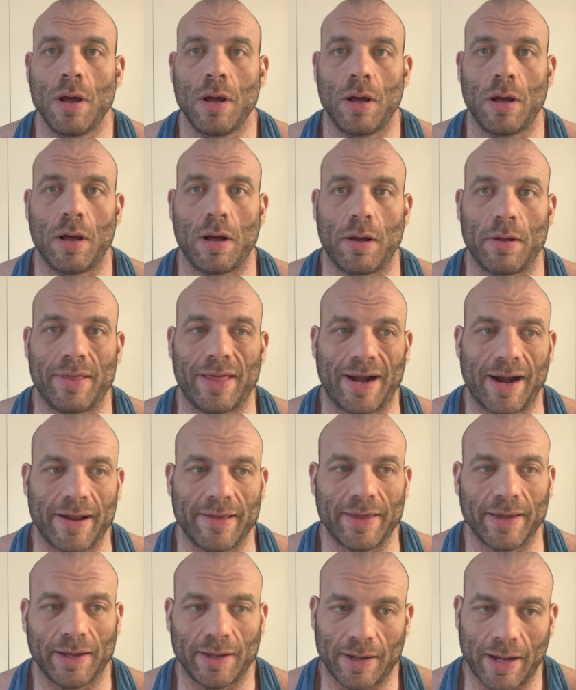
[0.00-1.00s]
that I
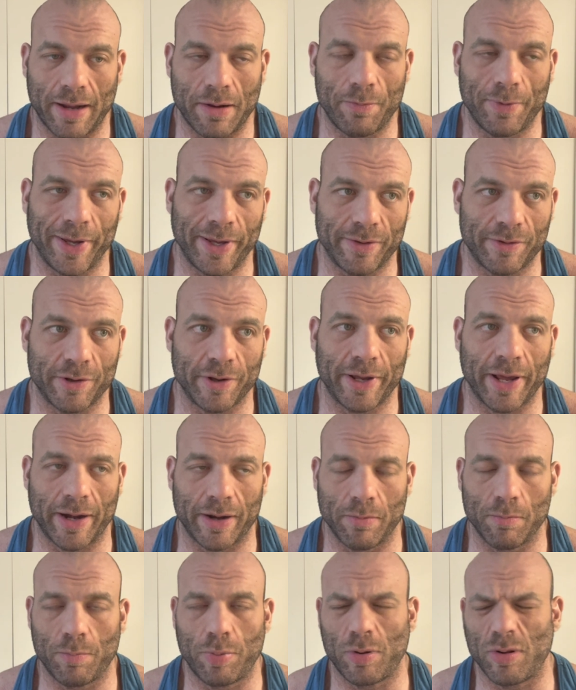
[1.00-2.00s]
think in 8 weeks could get
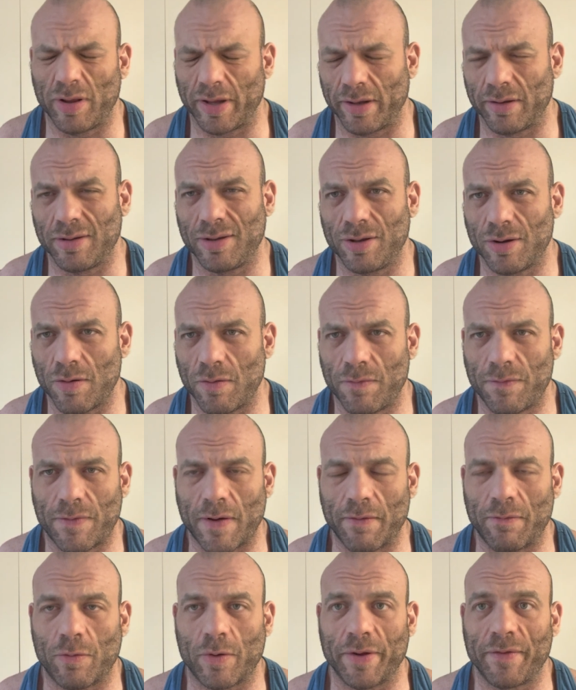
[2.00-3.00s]
him pulling, you know,
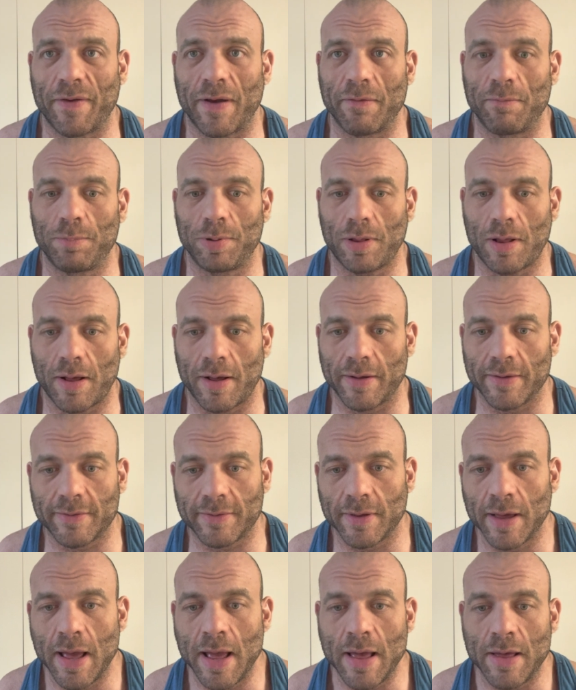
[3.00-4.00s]
545
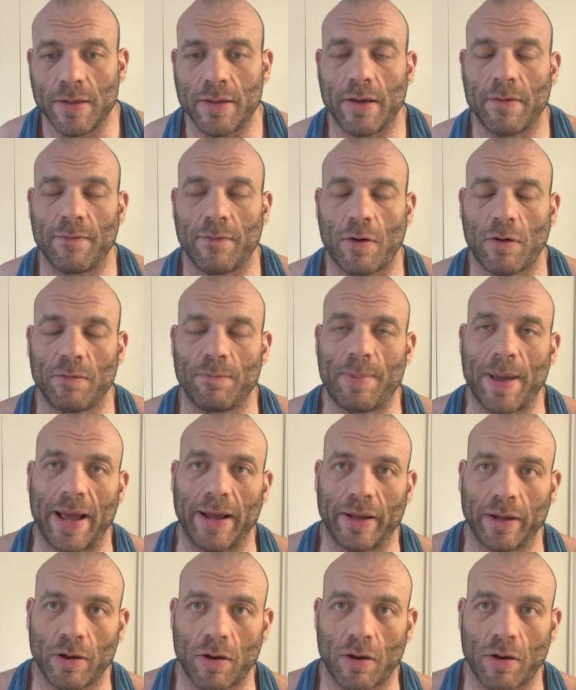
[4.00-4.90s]
plus, that involved backing